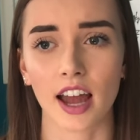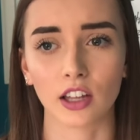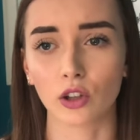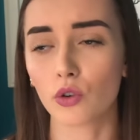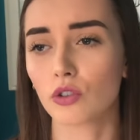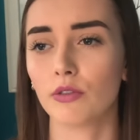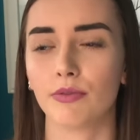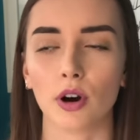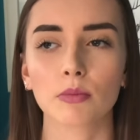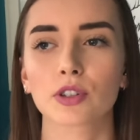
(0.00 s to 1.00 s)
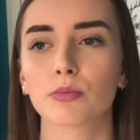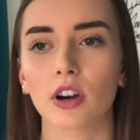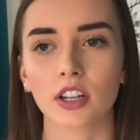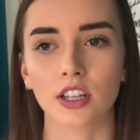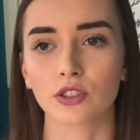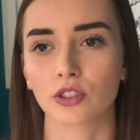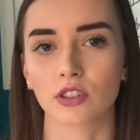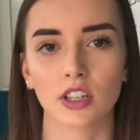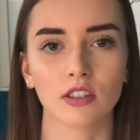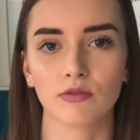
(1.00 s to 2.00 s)
at local farmers markets or
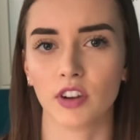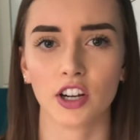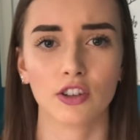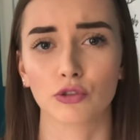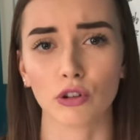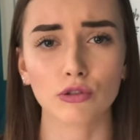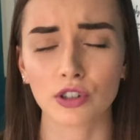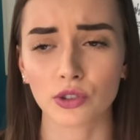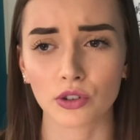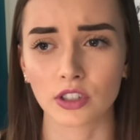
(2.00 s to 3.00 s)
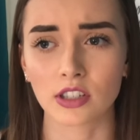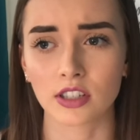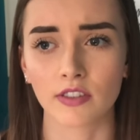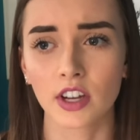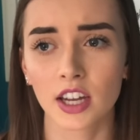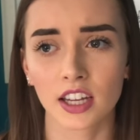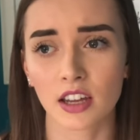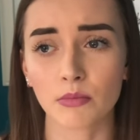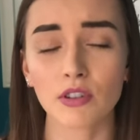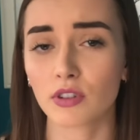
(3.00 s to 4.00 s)
in various grocery stores and stuff
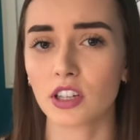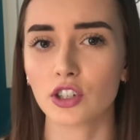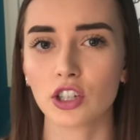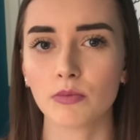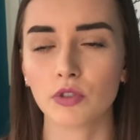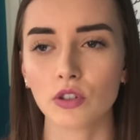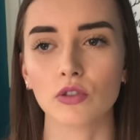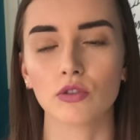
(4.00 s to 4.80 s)
can be really cheap too.